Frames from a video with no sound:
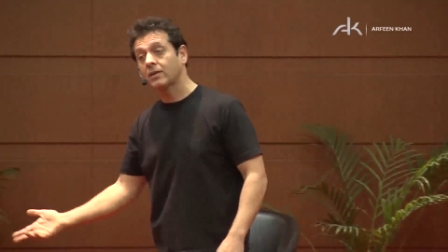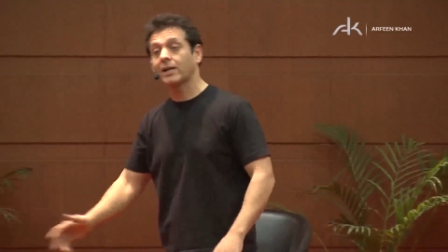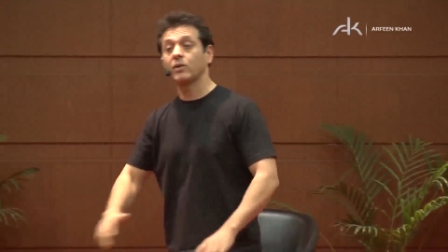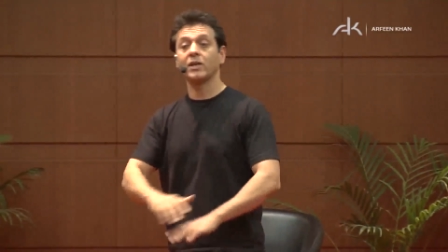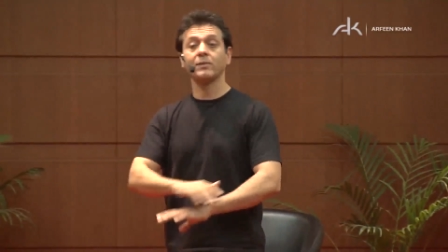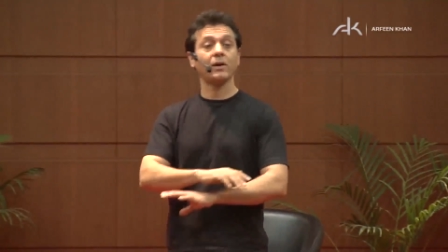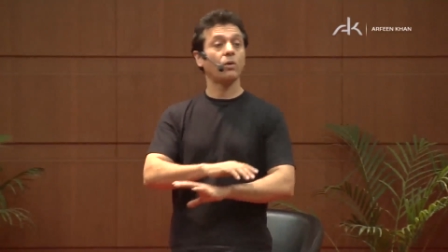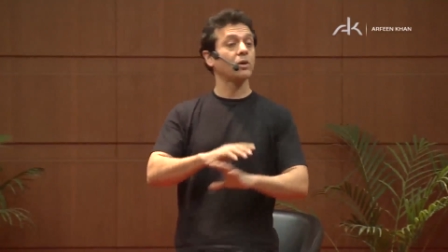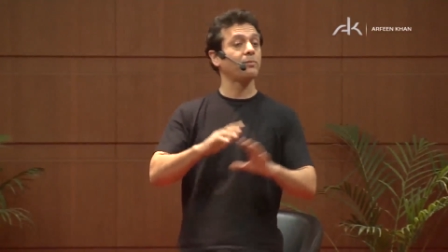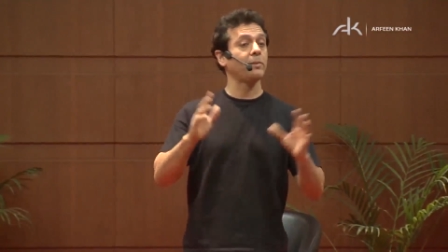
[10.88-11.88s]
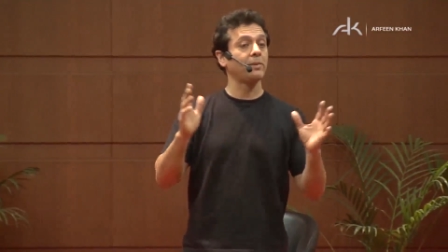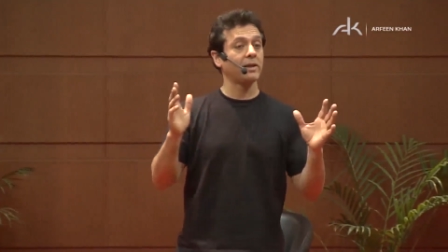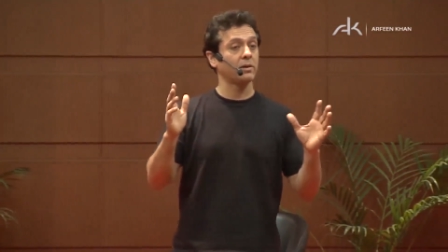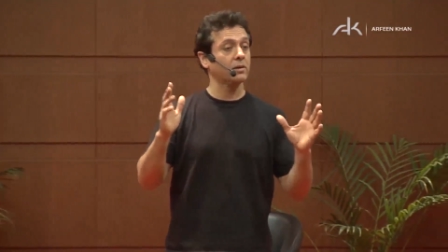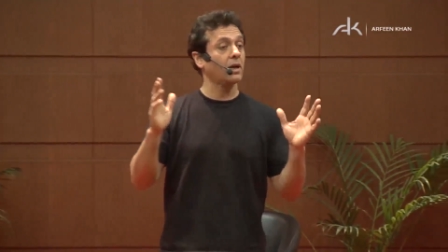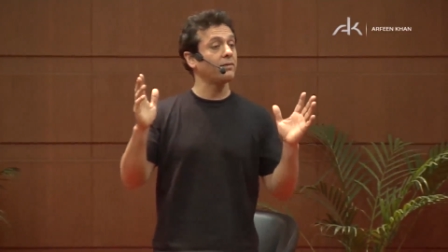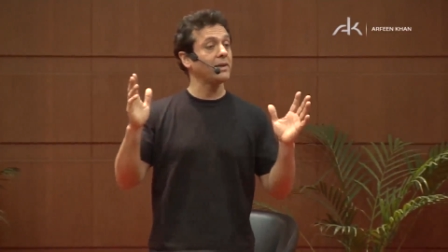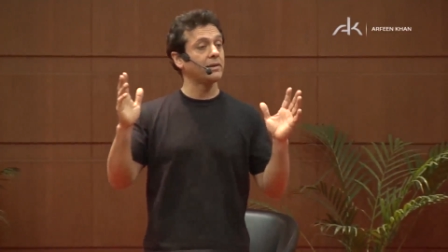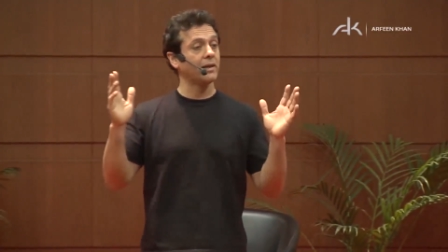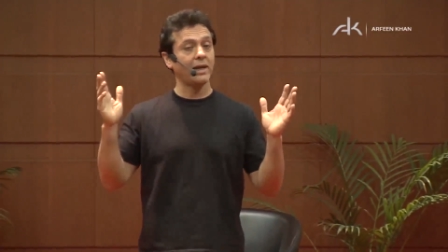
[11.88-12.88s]
don't care about all the people that are
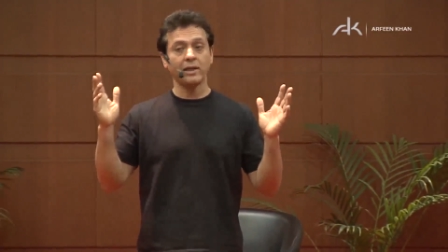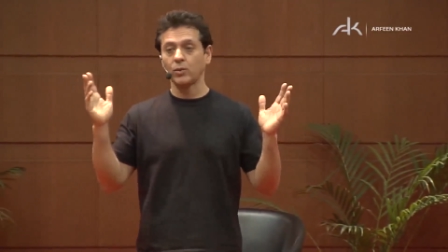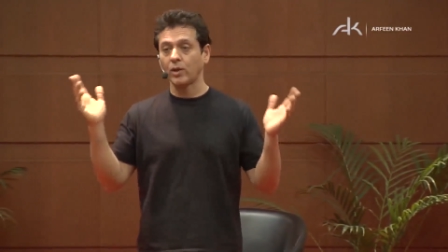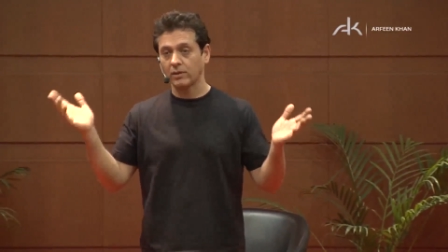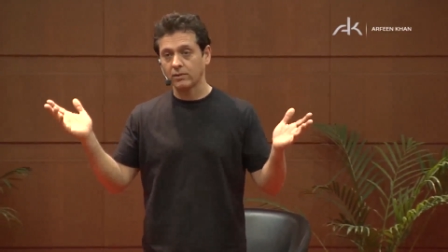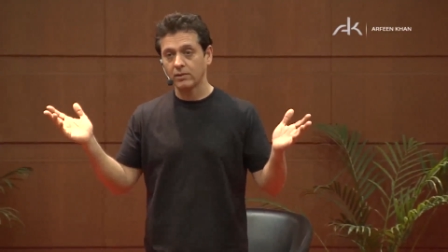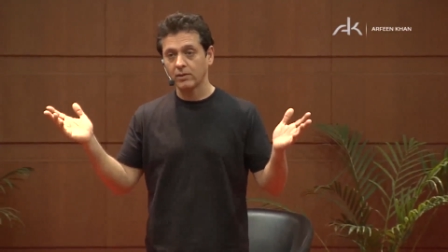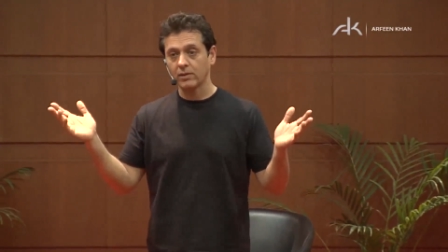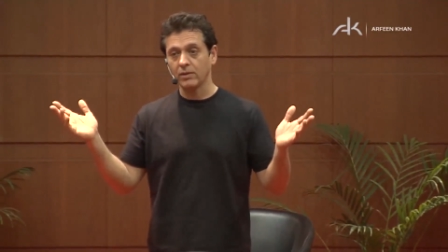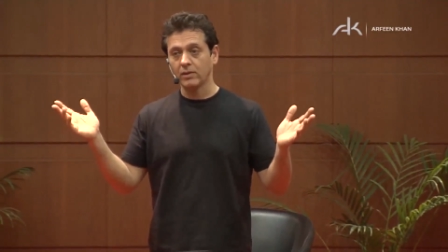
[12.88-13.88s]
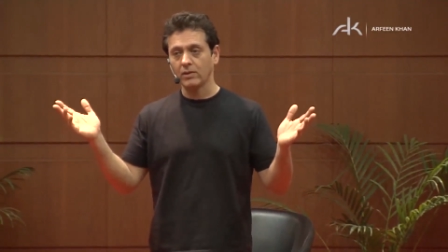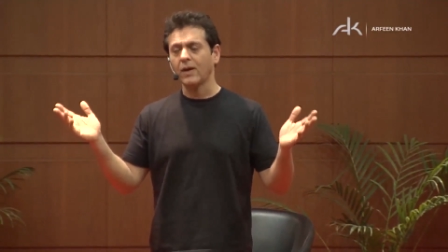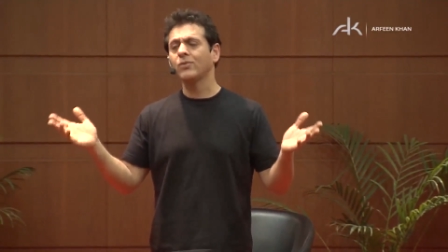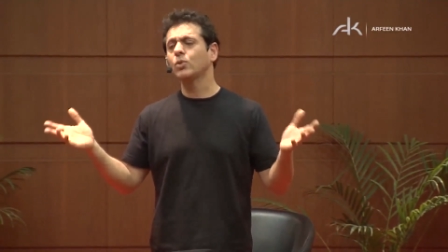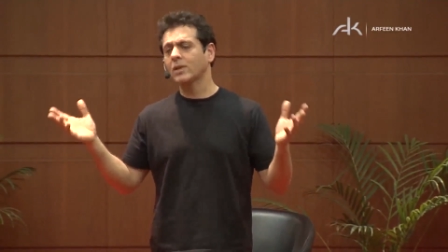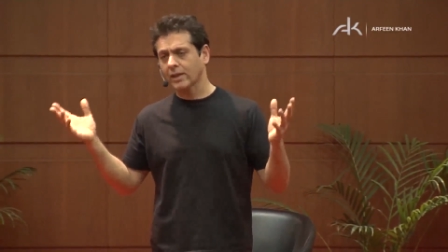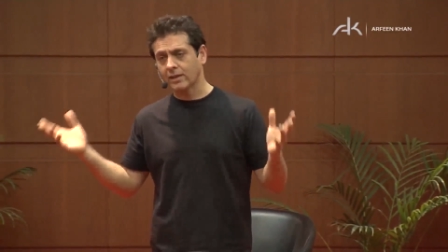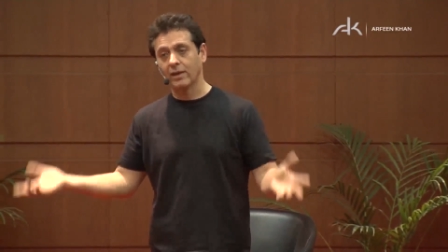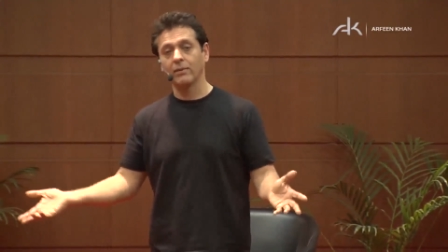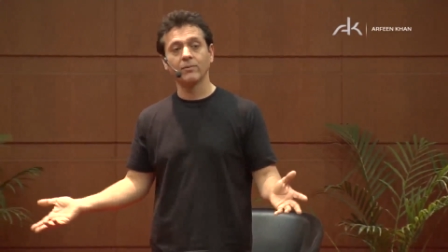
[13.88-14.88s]
starving and dying in the world. Of course I
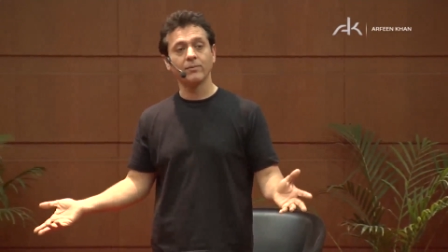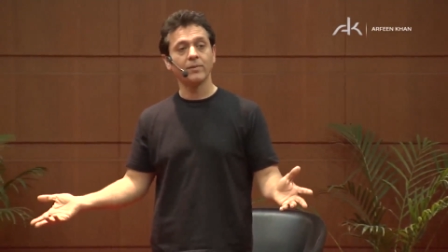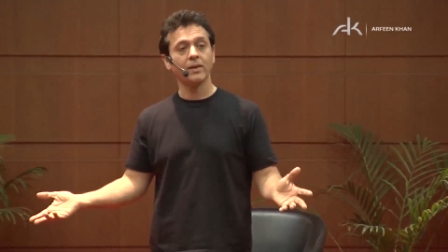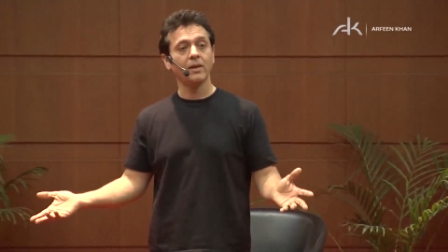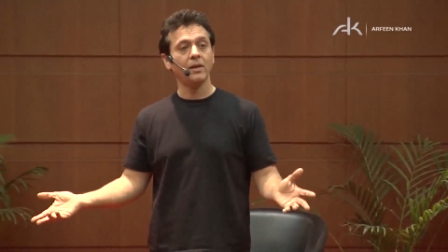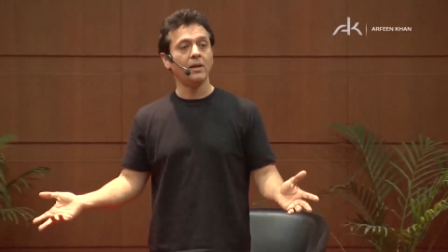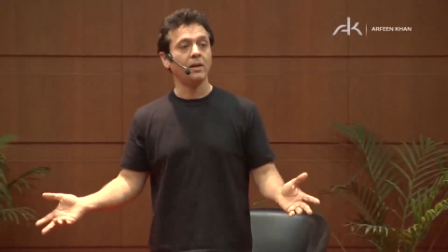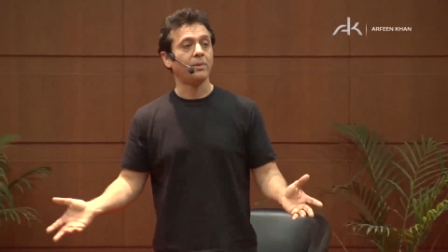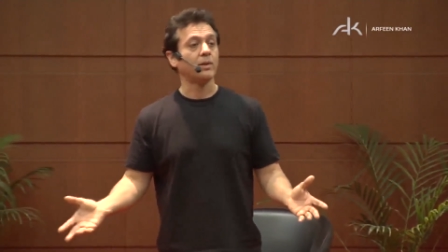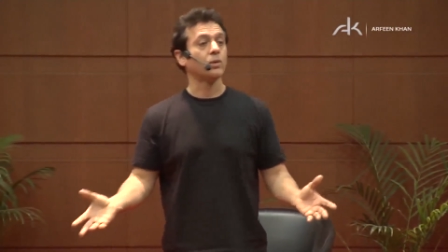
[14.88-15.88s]
care. But do